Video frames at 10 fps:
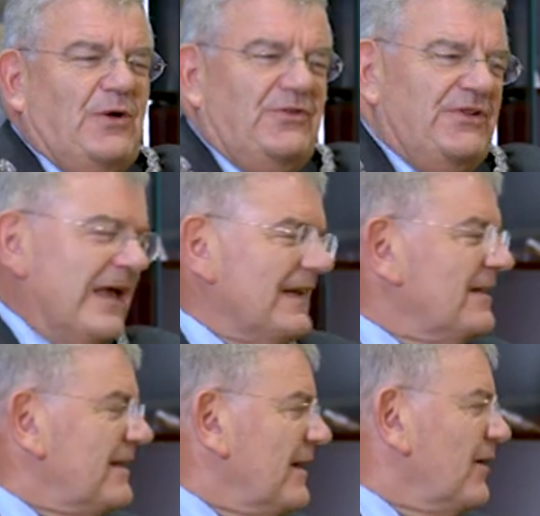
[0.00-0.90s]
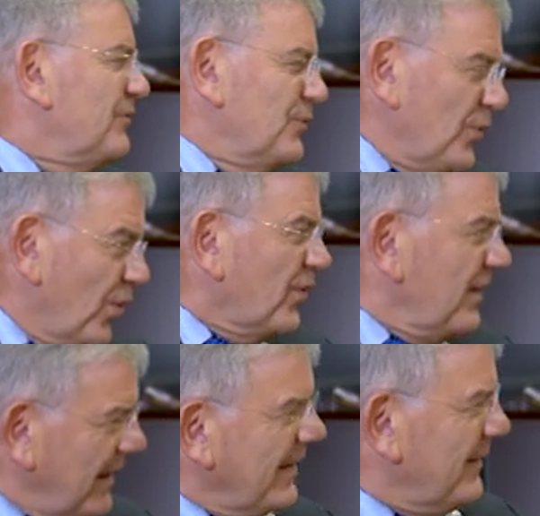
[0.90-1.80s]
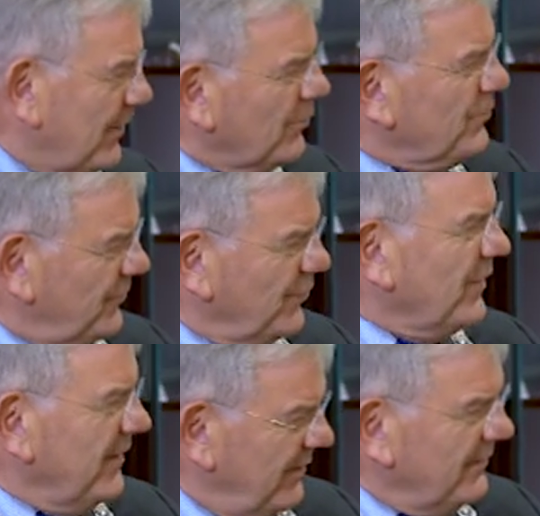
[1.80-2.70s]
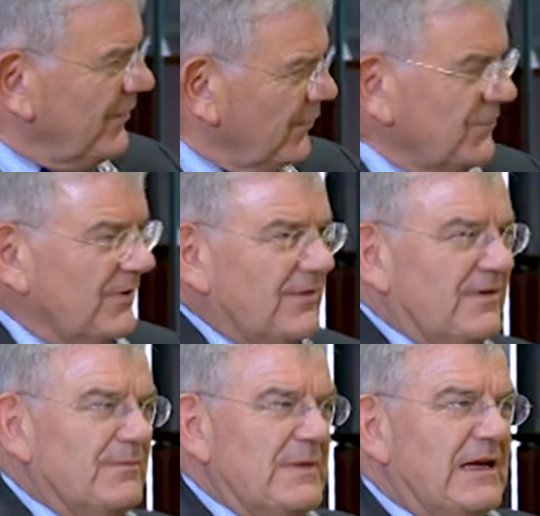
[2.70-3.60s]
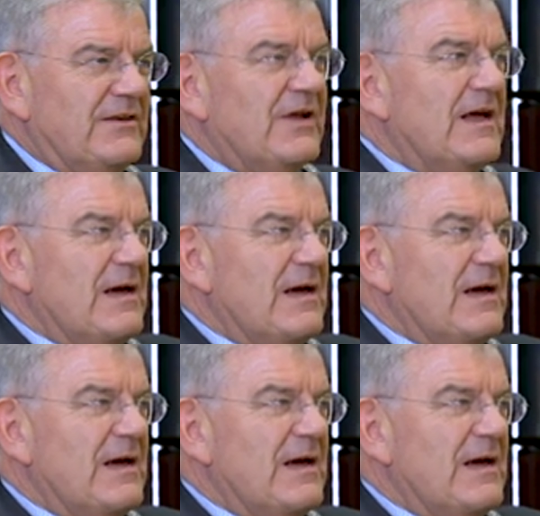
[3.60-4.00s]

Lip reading: don't see anything of New York, during those meetings.